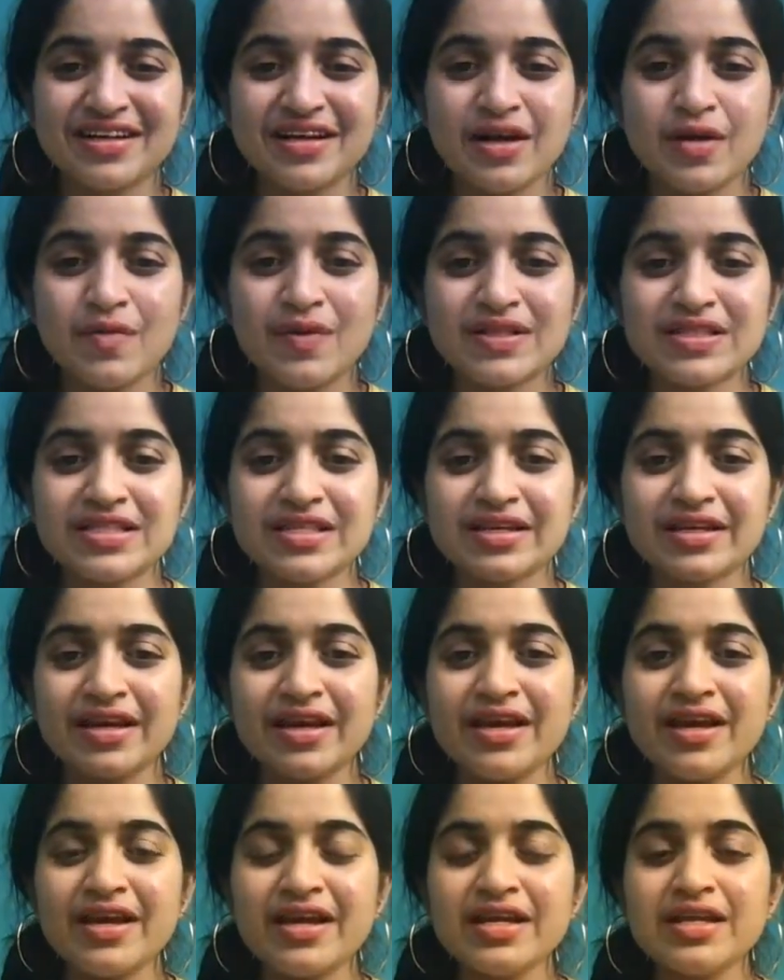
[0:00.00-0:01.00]
Once
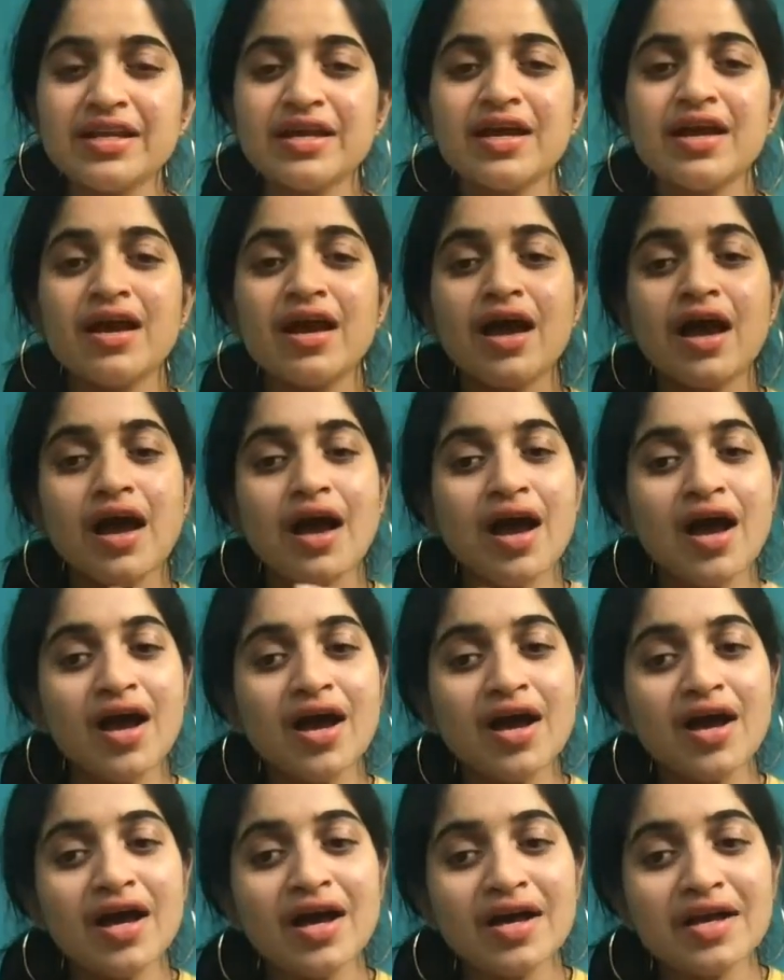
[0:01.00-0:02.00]
again,
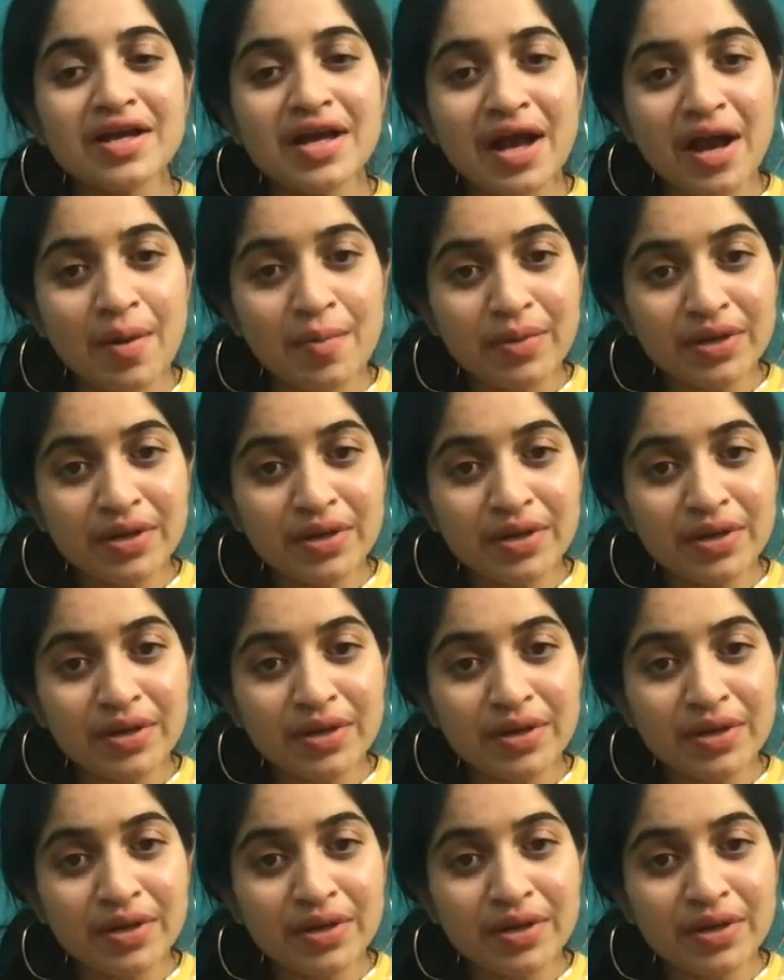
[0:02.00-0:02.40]
I am